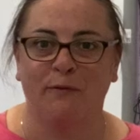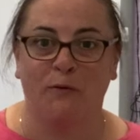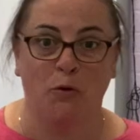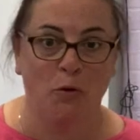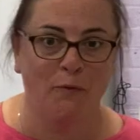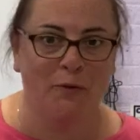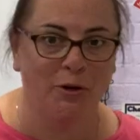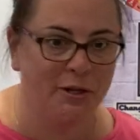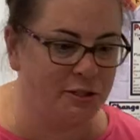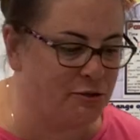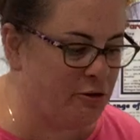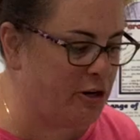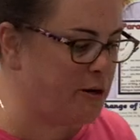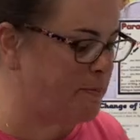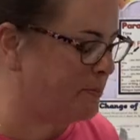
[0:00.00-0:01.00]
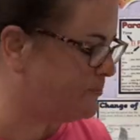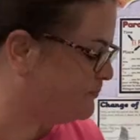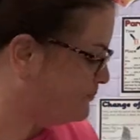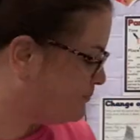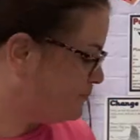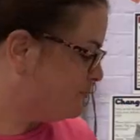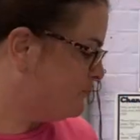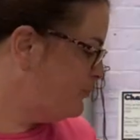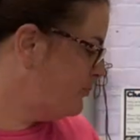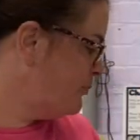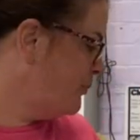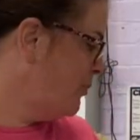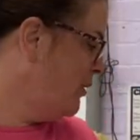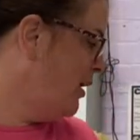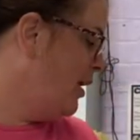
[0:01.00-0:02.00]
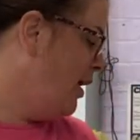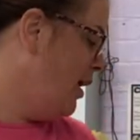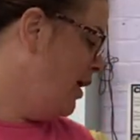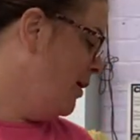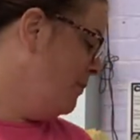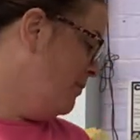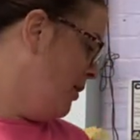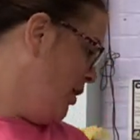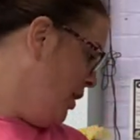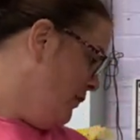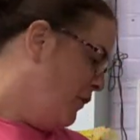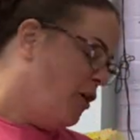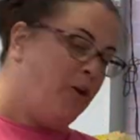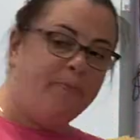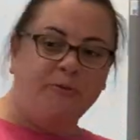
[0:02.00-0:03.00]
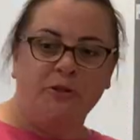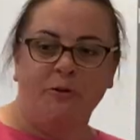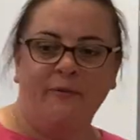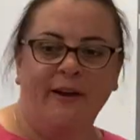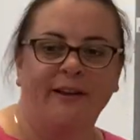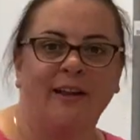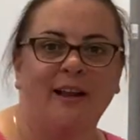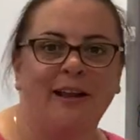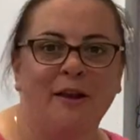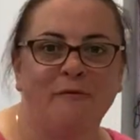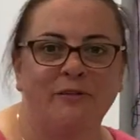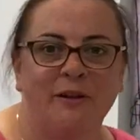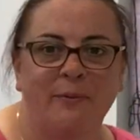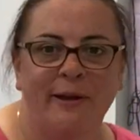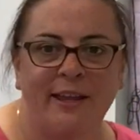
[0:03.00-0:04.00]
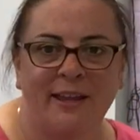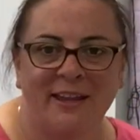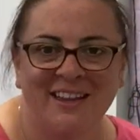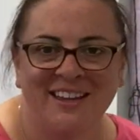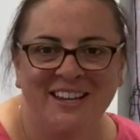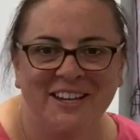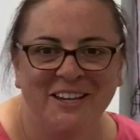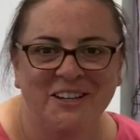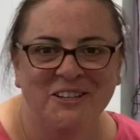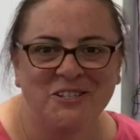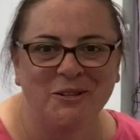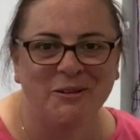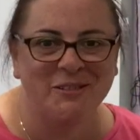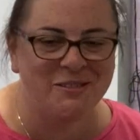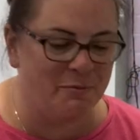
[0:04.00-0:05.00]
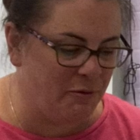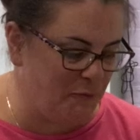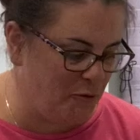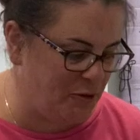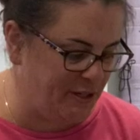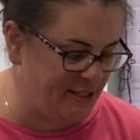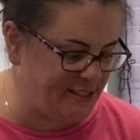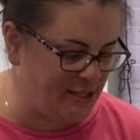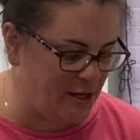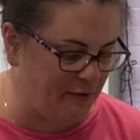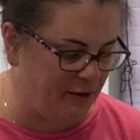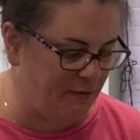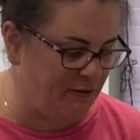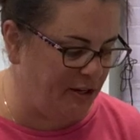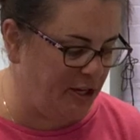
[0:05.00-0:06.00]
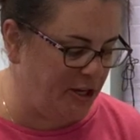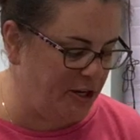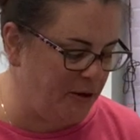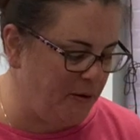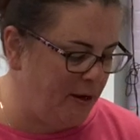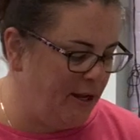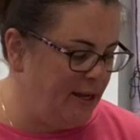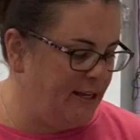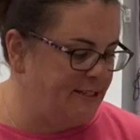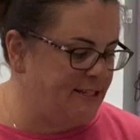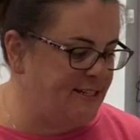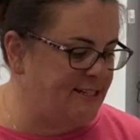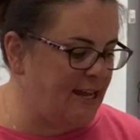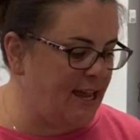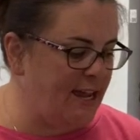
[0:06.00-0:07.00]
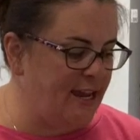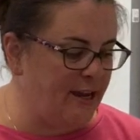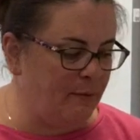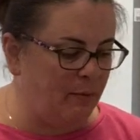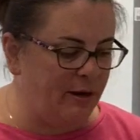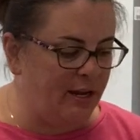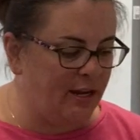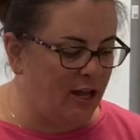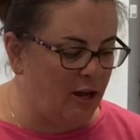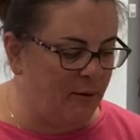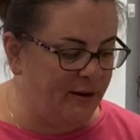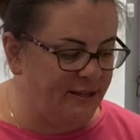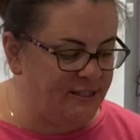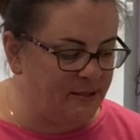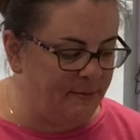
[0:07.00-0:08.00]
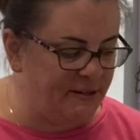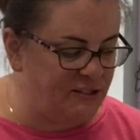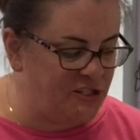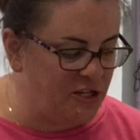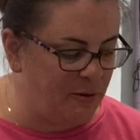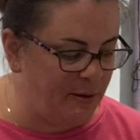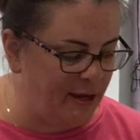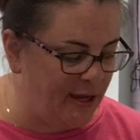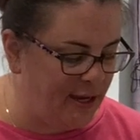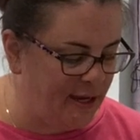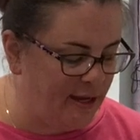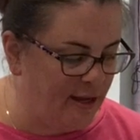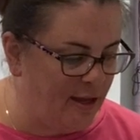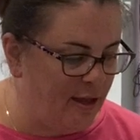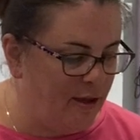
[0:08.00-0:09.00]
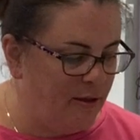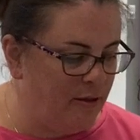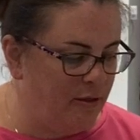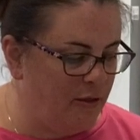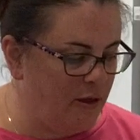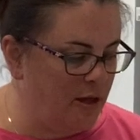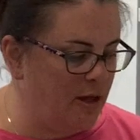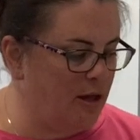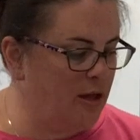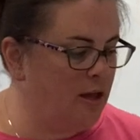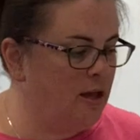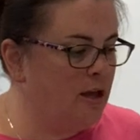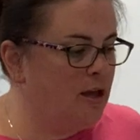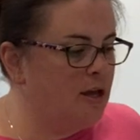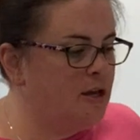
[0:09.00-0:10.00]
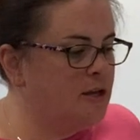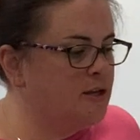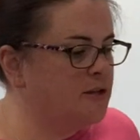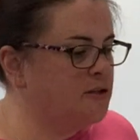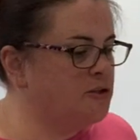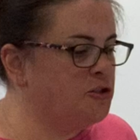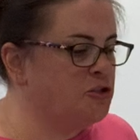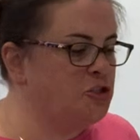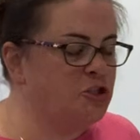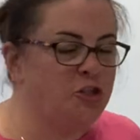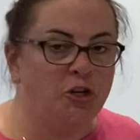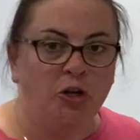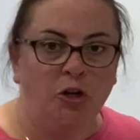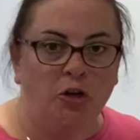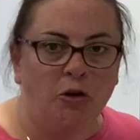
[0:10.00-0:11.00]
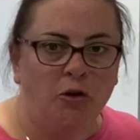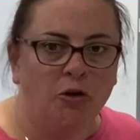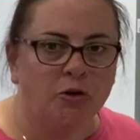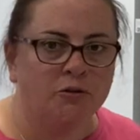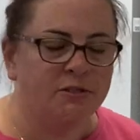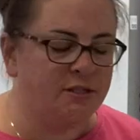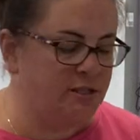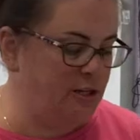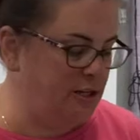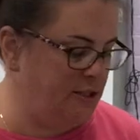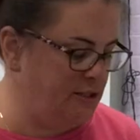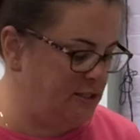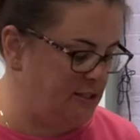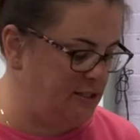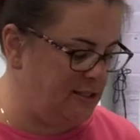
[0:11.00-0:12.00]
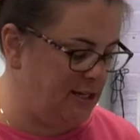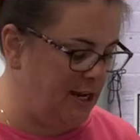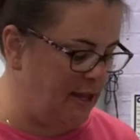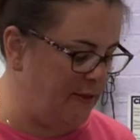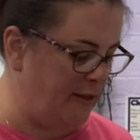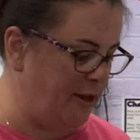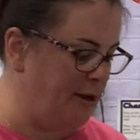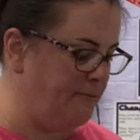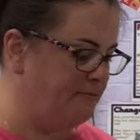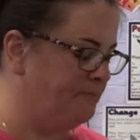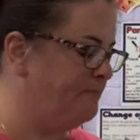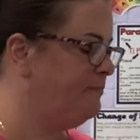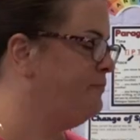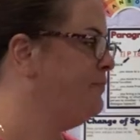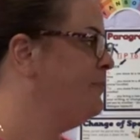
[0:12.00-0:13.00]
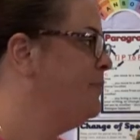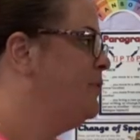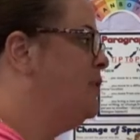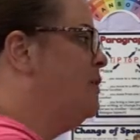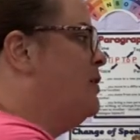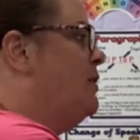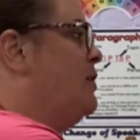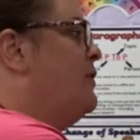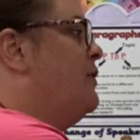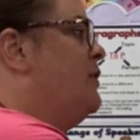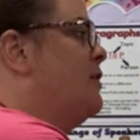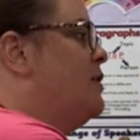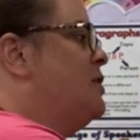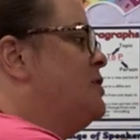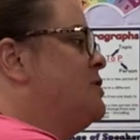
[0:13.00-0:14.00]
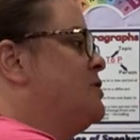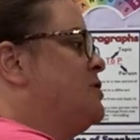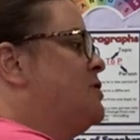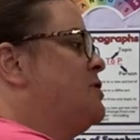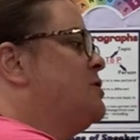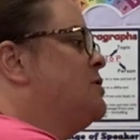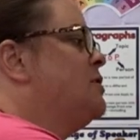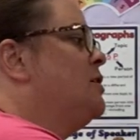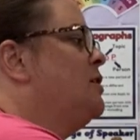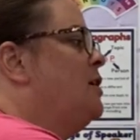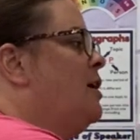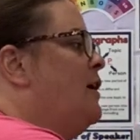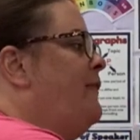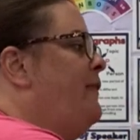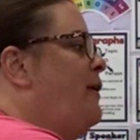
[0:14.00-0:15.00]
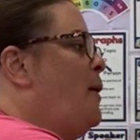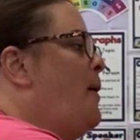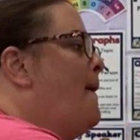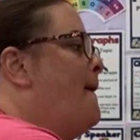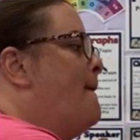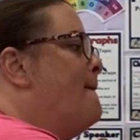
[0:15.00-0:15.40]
4 phonics group. I hope you've had a lovely week doing some phonics that I've given you. Today we're going to be doing the two consonants together, and the